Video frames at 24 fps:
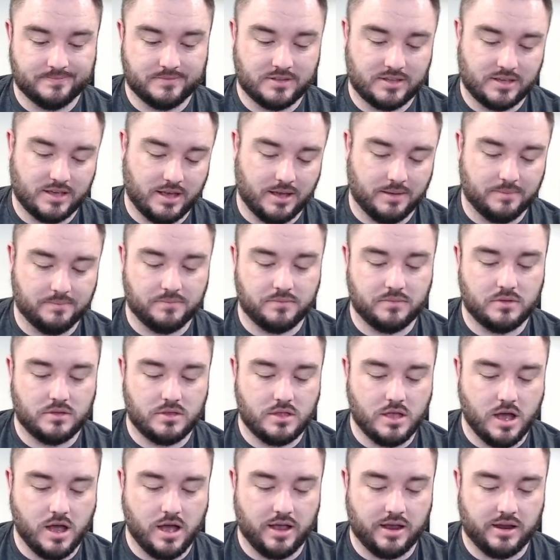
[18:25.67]
Okay.
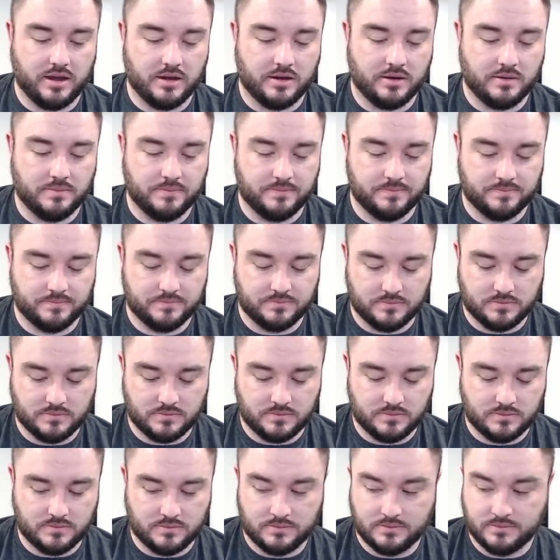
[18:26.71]
Nine.
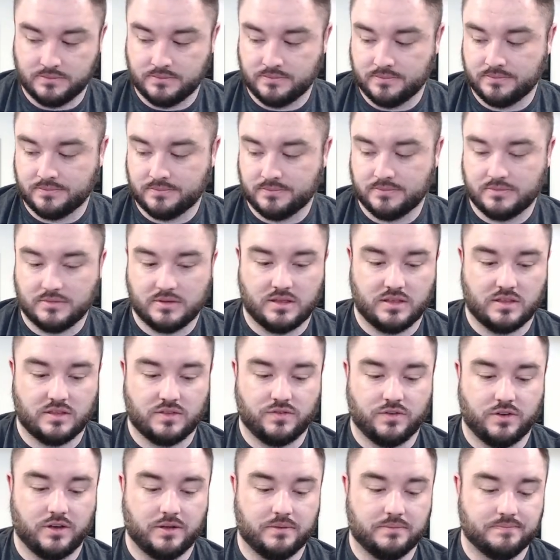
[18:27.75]
That's
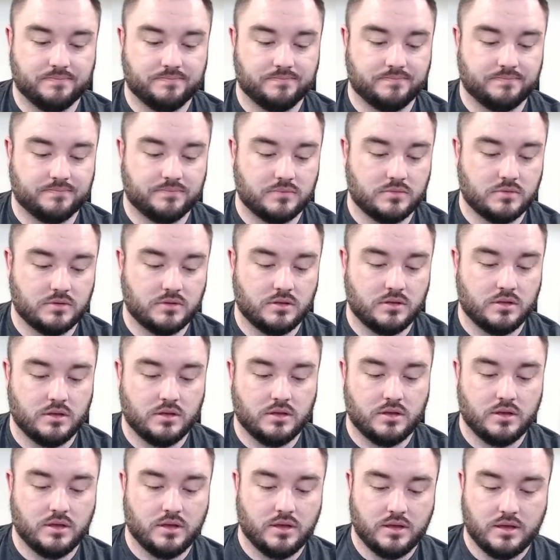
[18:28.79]
fine.
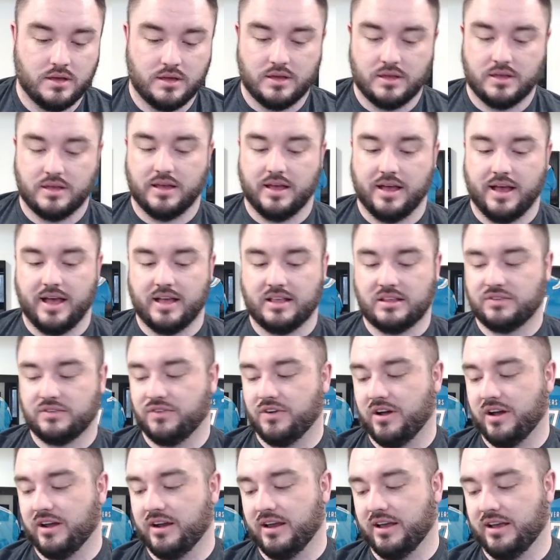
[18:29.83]
That's
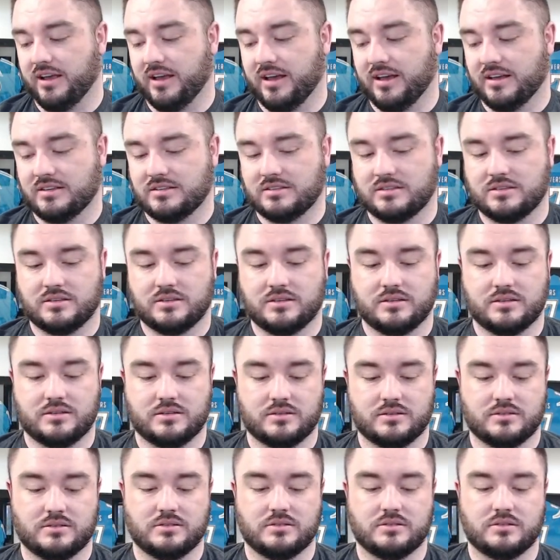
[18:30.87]
fine, I guess.
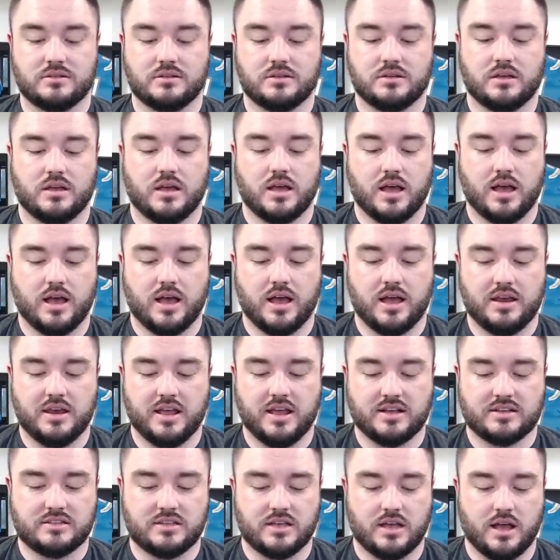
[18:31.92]
Uh,
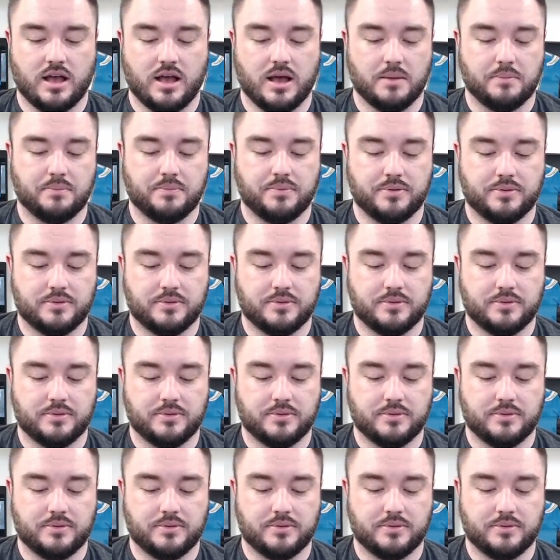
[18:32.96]
next up.